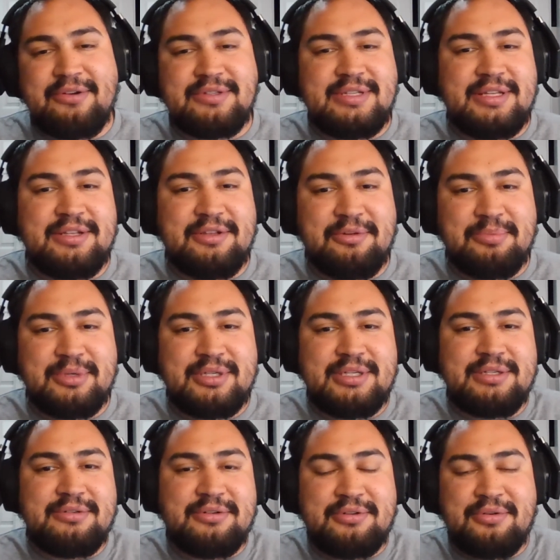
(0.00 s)
or say that their
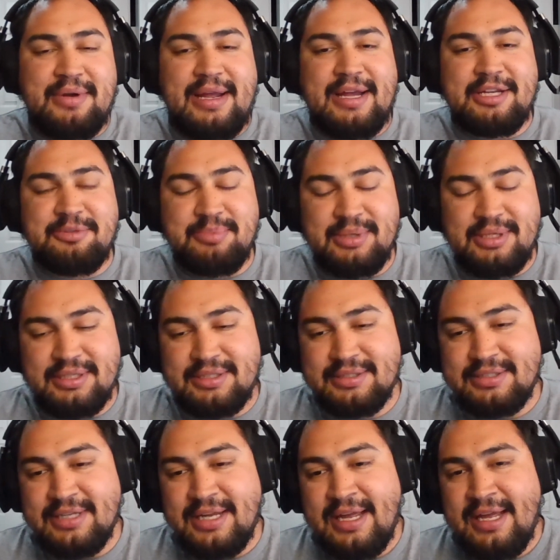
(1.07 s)
machines are trash because